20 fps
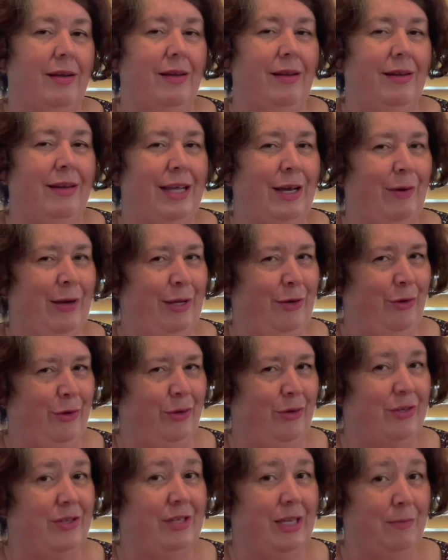Now, I know
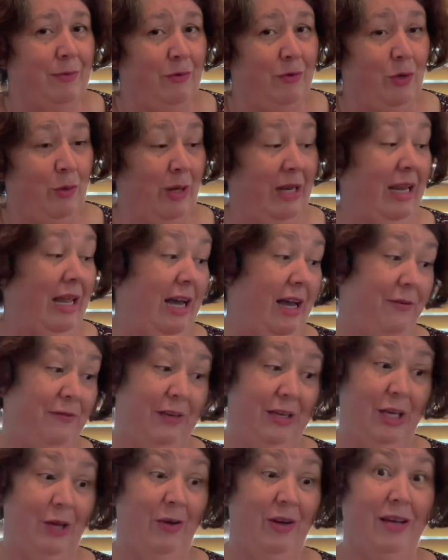some of you are laughing,
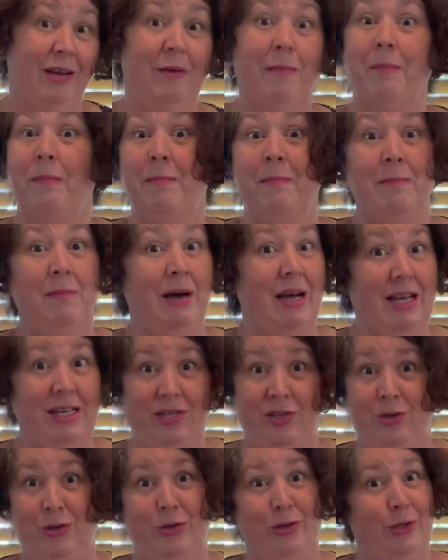going, my
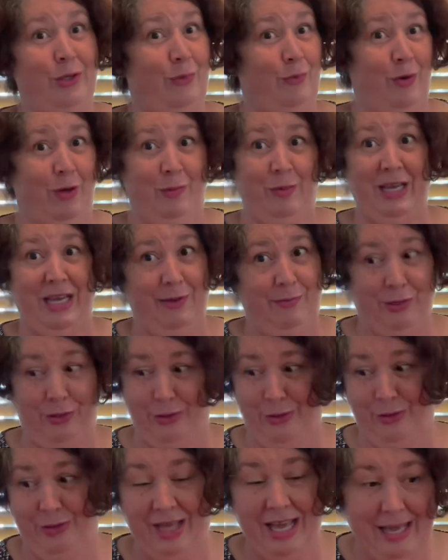students won't be able to
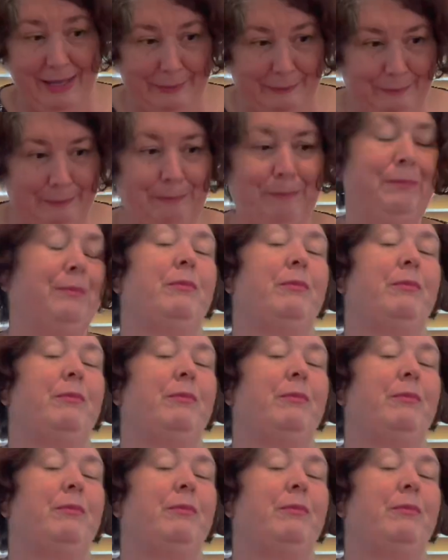do that.